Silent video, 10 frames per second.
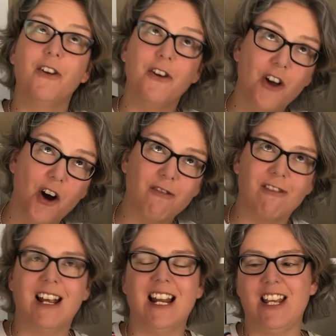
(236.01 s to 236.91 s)
Not
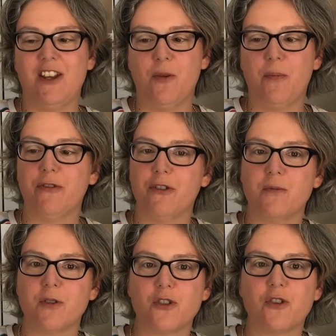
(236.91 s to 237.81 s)
really, you
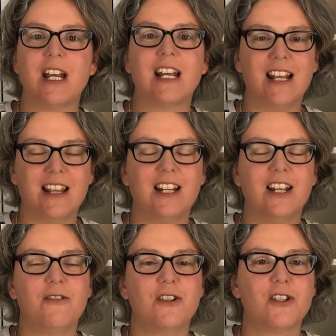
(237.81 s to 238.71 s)
performed a trick, and then
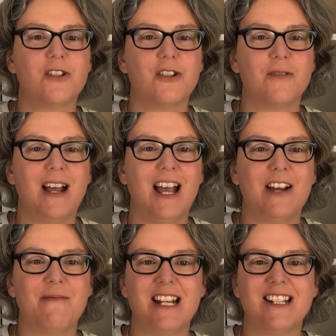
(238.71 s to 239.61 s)
go on to talk about
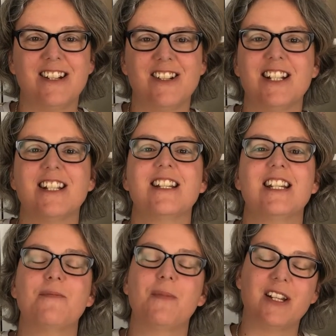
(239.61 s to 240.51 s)
how amazing Jesus
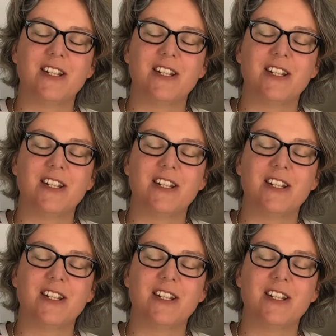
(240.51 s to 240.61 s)
is by